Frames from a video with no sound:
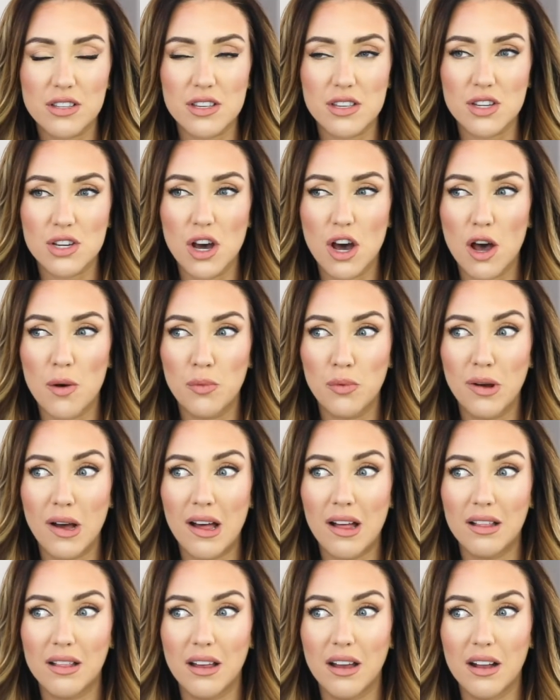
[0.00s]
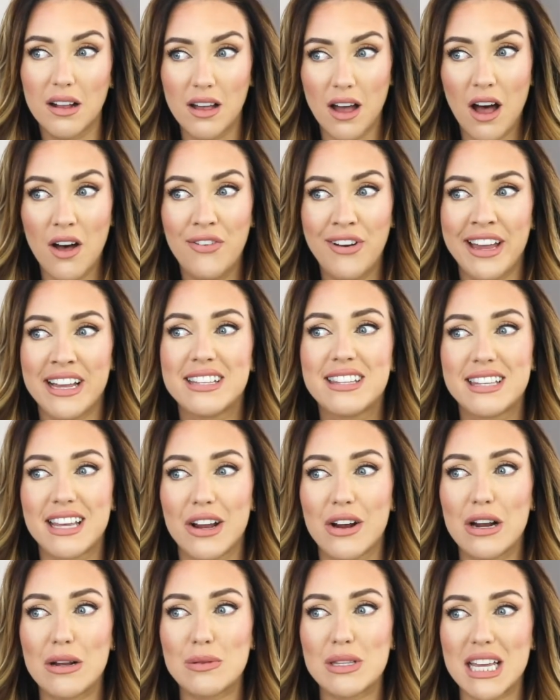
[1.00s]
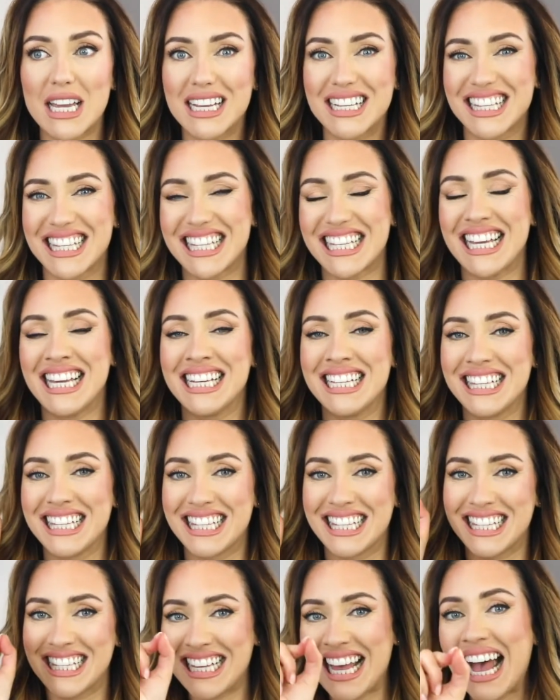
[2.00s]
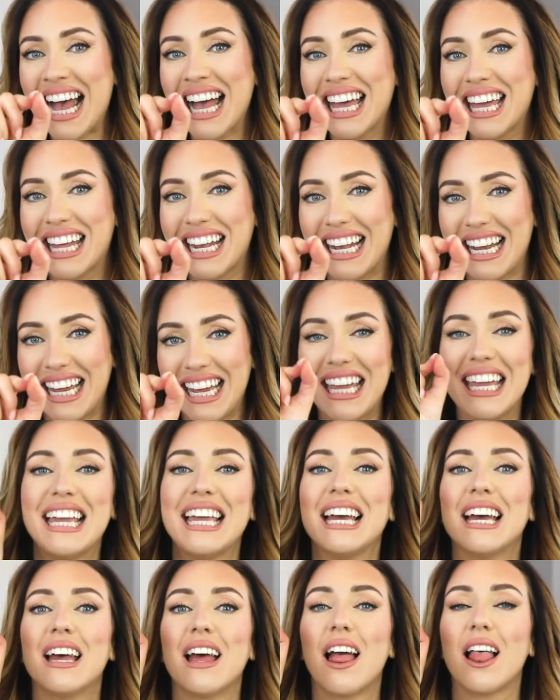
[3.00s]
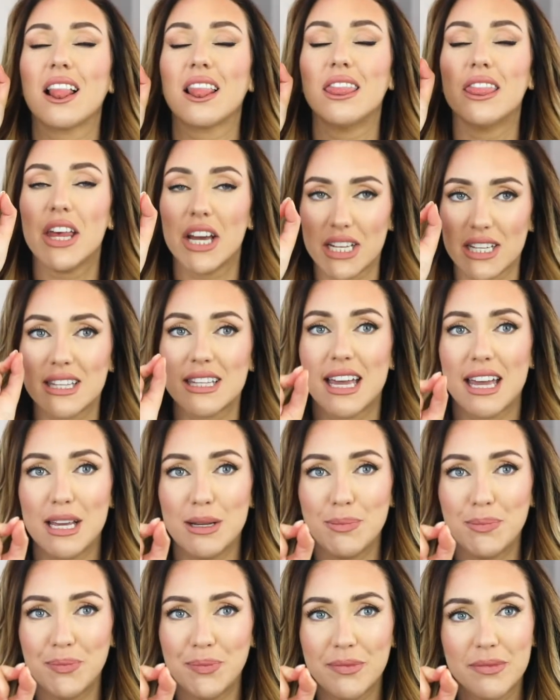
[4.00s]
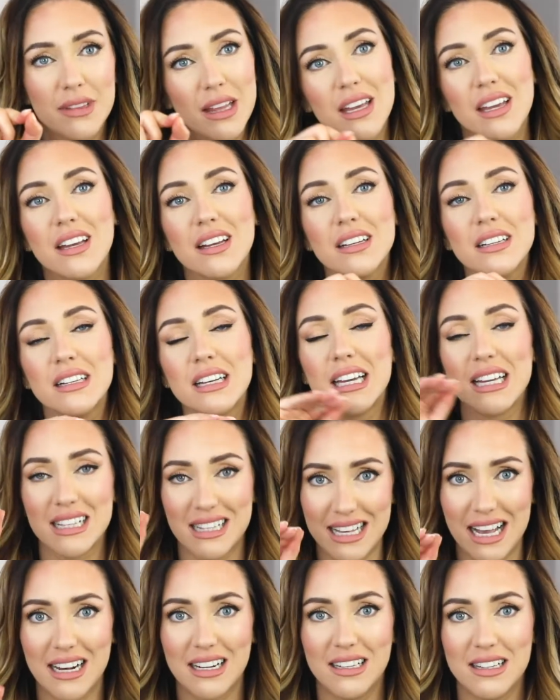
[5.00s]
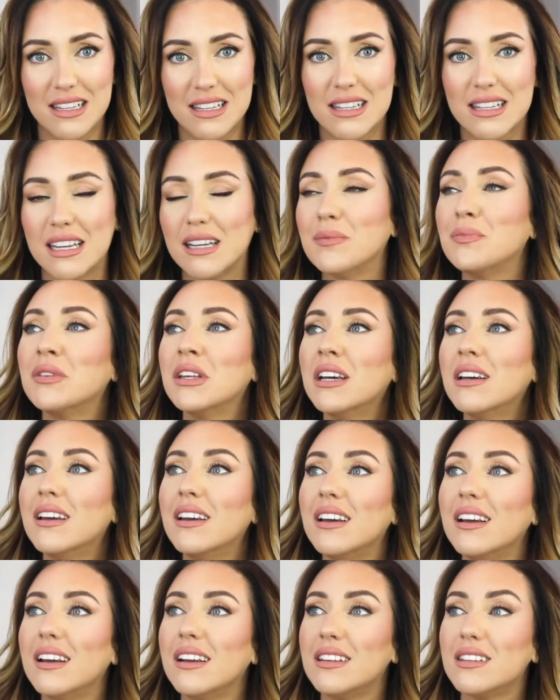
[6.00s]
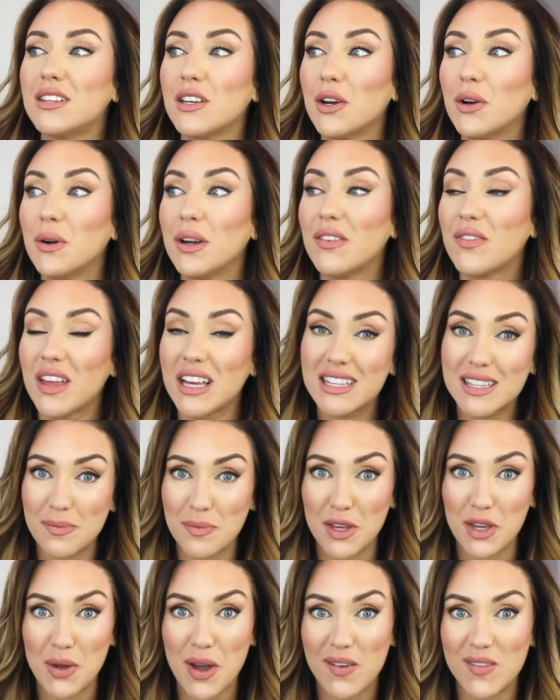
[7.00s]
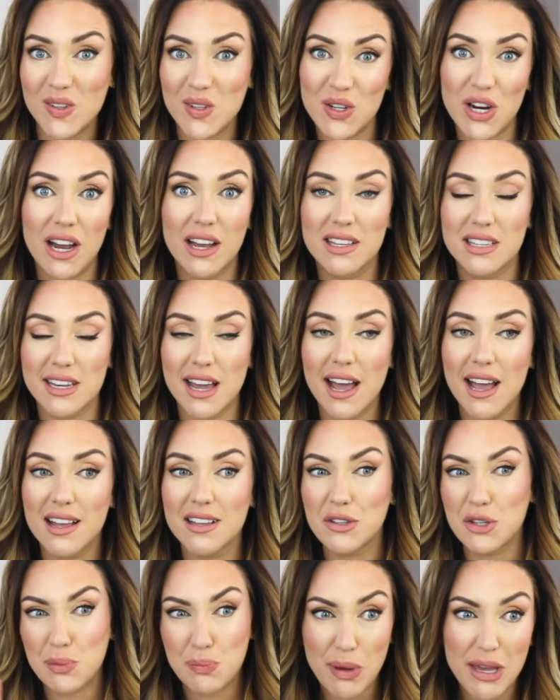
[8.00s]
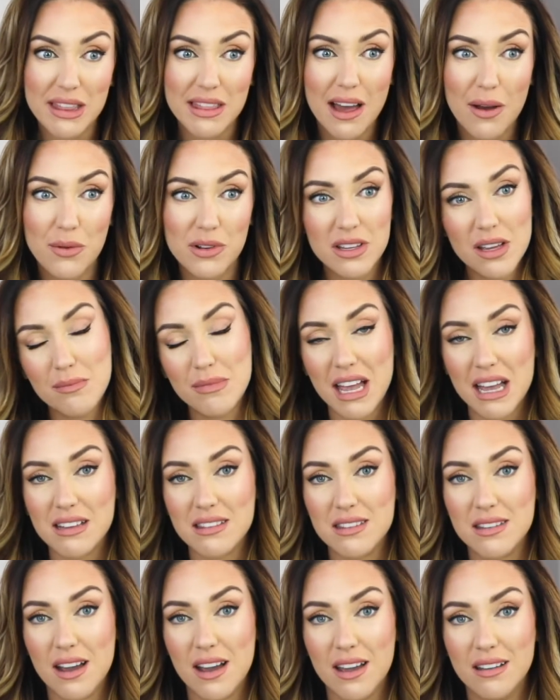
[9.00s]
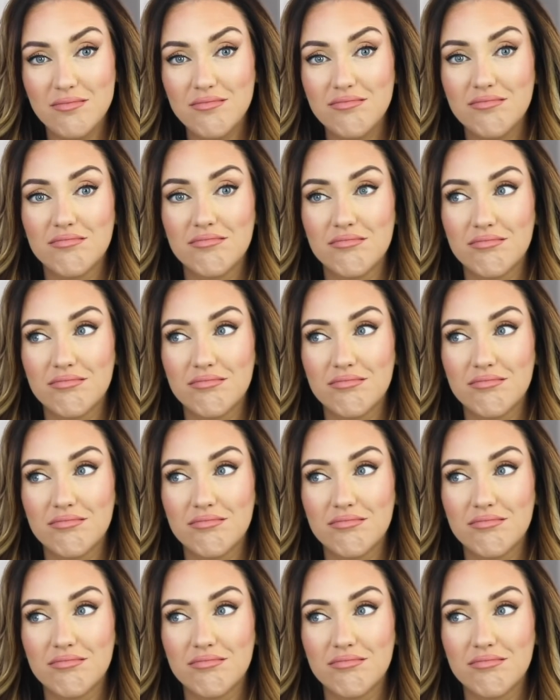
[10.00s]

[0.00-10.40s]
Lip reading: the top. Well, agave syrup tastes exactly the same, like exactly the same. So if that's something you haven't tried yet, just pick that one up next time